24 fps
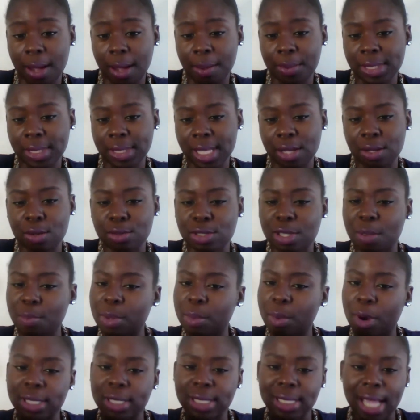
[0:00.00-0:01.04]
I would say, you know, some
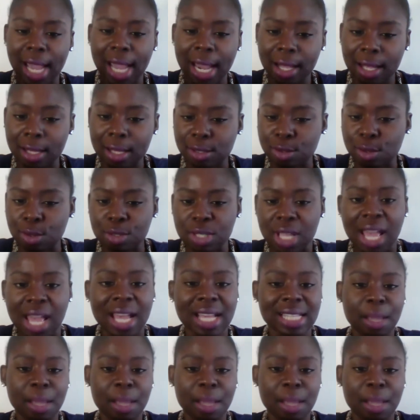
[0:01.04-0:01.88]
people are side hustles,